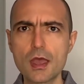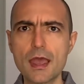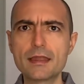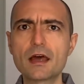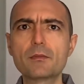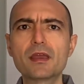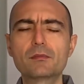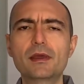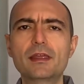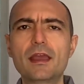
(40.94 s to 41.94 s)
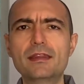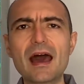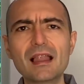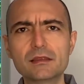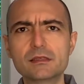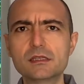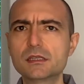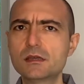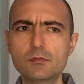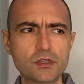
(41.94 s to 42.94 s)
and I make my analysis
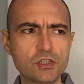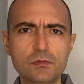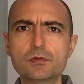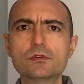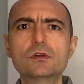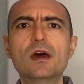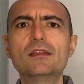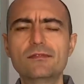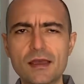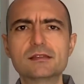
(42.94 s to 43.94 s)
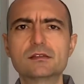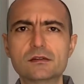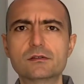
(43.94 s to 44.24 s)
much cheaper and faster.